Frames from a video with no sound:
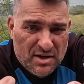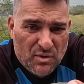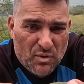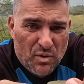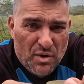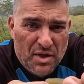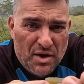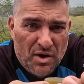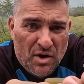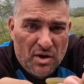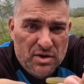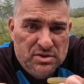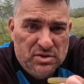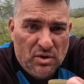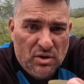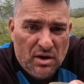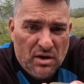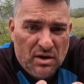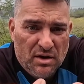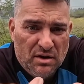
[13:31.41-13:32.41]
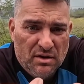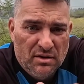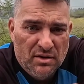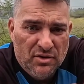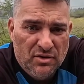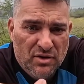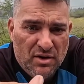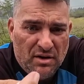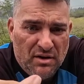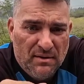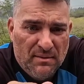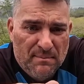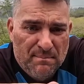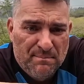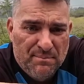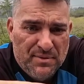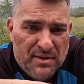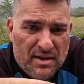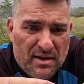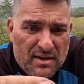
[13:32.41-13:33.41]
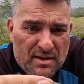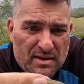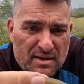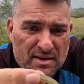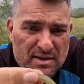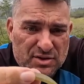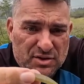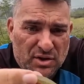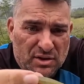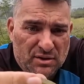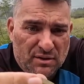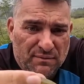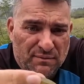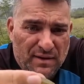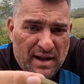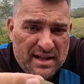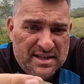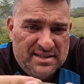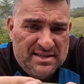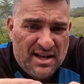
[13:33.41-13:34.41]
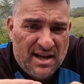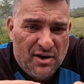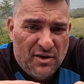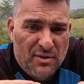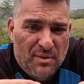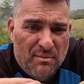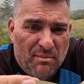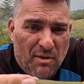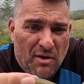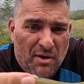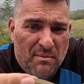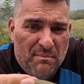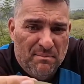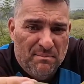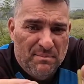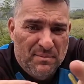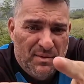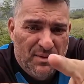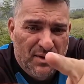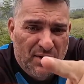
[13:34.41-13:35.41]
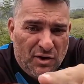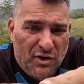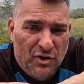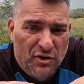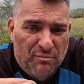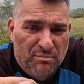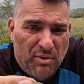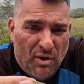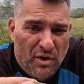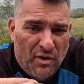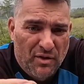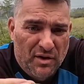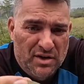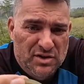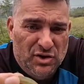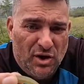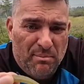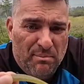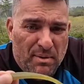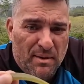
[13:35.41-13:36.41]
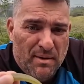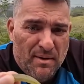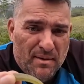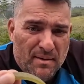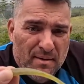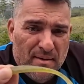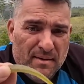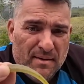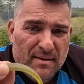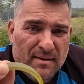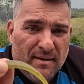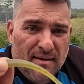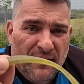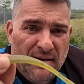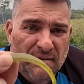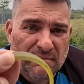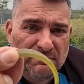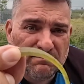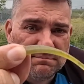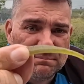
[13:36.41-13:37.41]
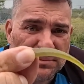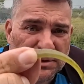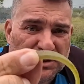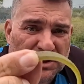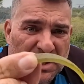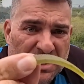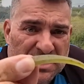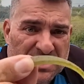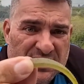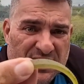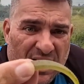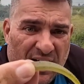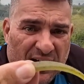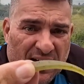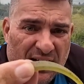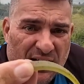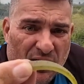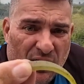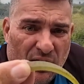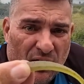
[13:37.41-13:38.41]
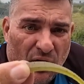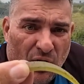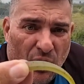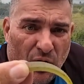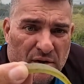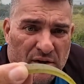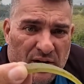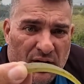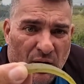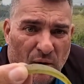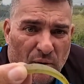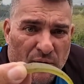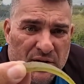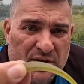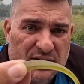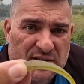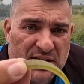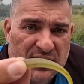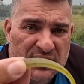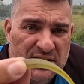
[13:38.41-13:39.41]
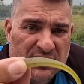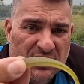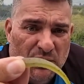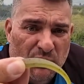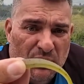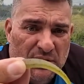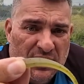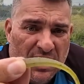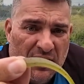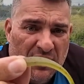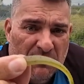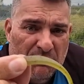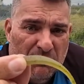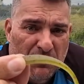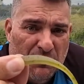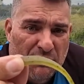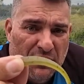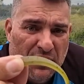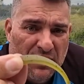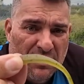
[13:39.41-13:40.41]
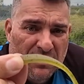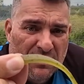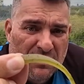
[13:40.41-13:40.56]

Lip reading: with a nose hook through it. It's got the flat side on the bottom, the curved part on the top. But you can see I can hardly hold this thing still without it moving.